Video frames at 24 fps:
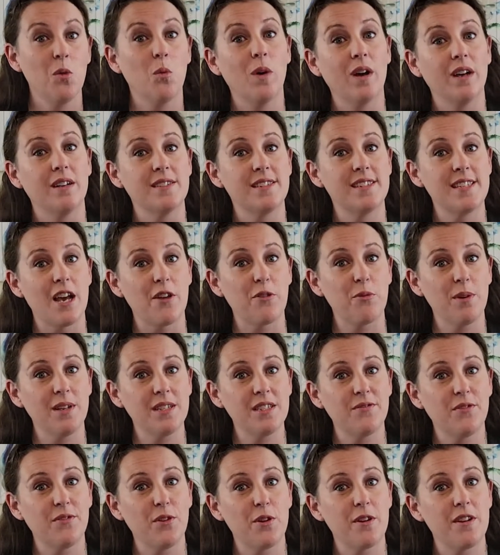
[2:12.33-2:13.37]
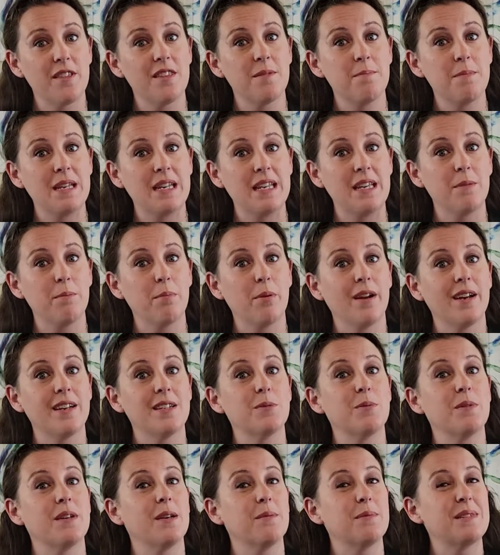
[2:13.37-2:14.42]
Well, in Southwest Florida, the median
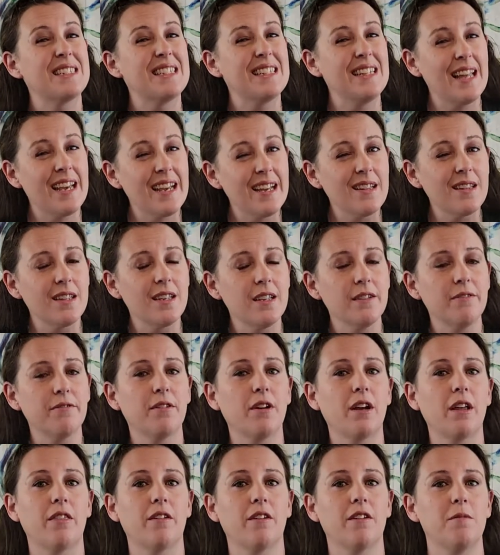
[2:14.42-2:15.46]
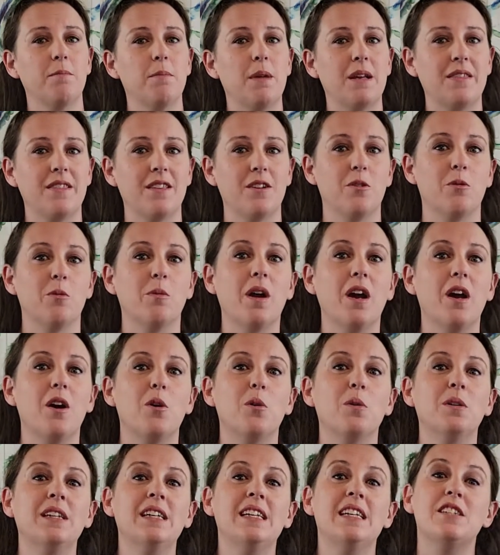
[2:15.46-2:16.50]
price went up slightly for a third month in a
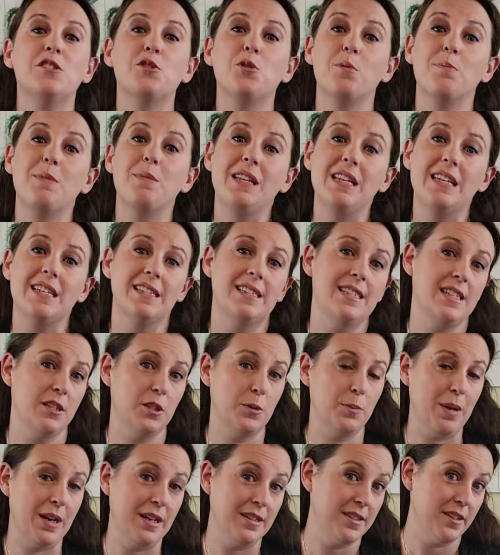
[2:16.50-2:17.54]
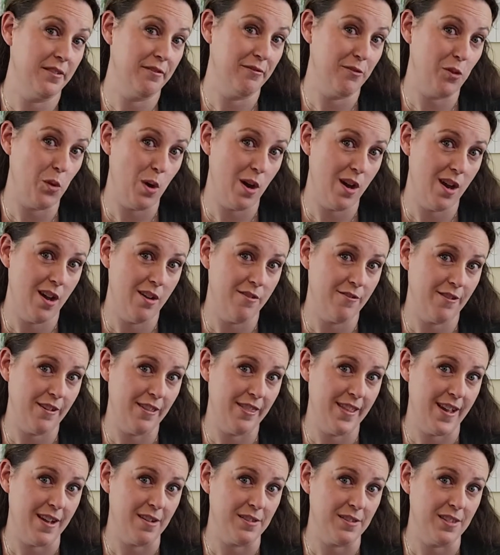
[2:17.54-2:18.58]
row to a median sales price of
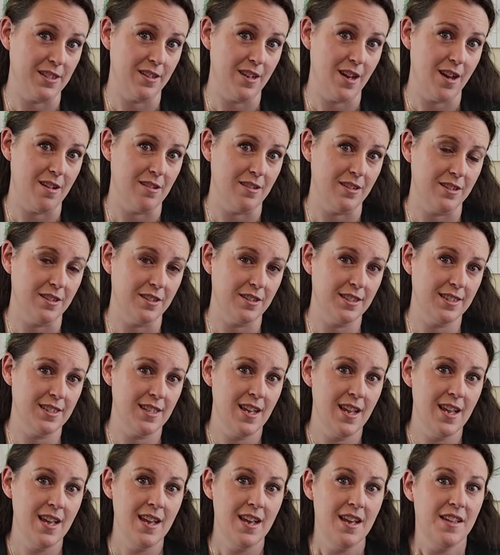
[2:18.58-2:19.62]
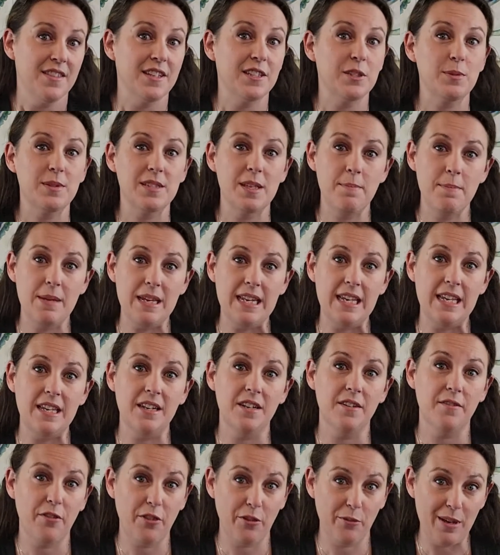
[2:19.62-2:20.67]
$400,000. This was a
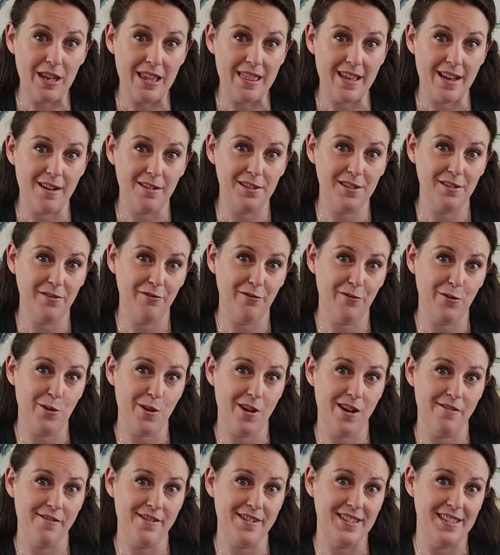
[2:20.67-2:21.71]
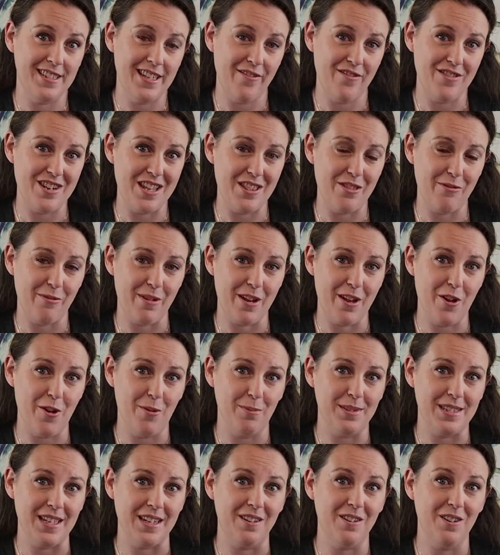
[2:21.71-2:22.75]
median of 3,473
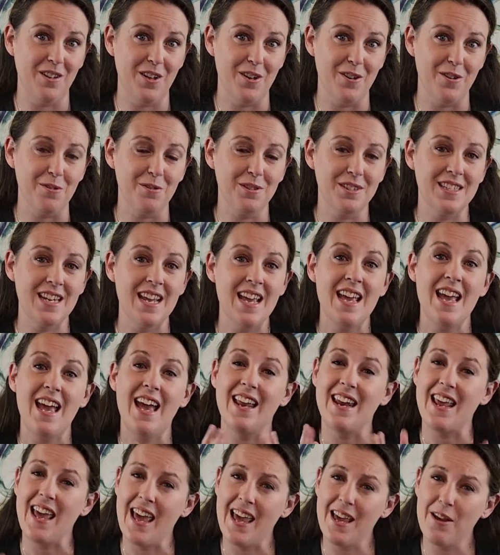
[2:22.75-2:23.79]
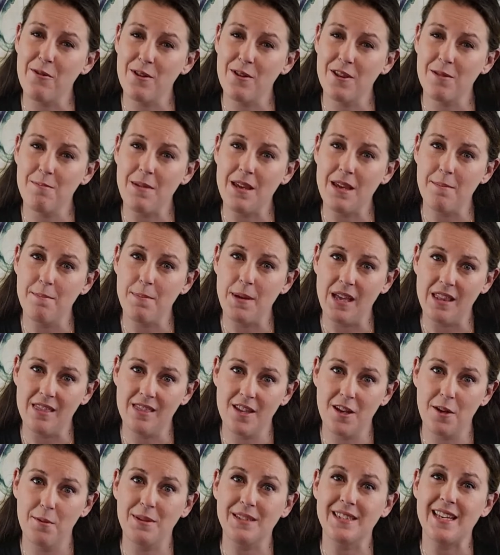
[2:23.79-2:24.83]
homes that closed. And hang with me a bit
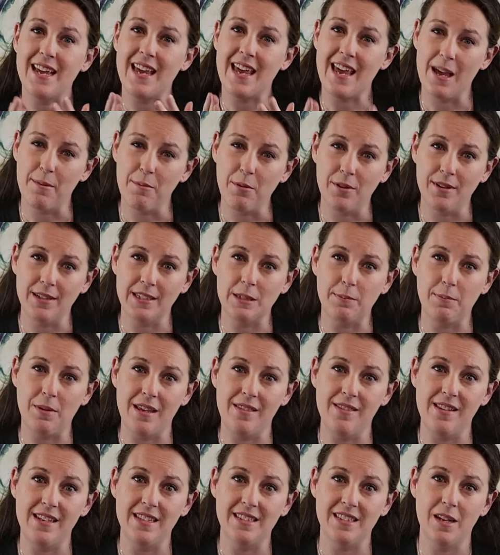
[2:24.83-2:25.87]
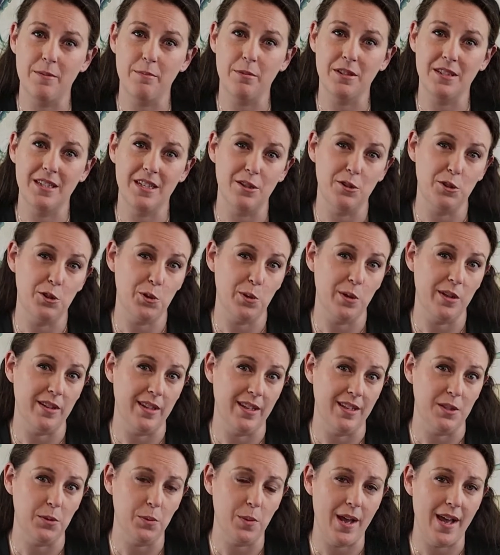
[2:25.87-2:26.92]
though, because I am going to explain these numbers here
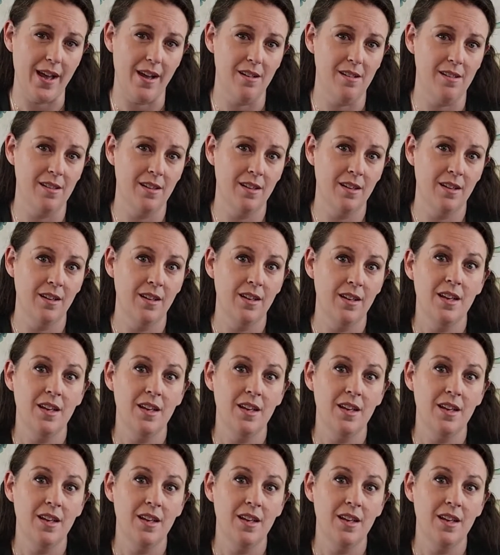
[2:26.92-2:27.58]
shortly as well.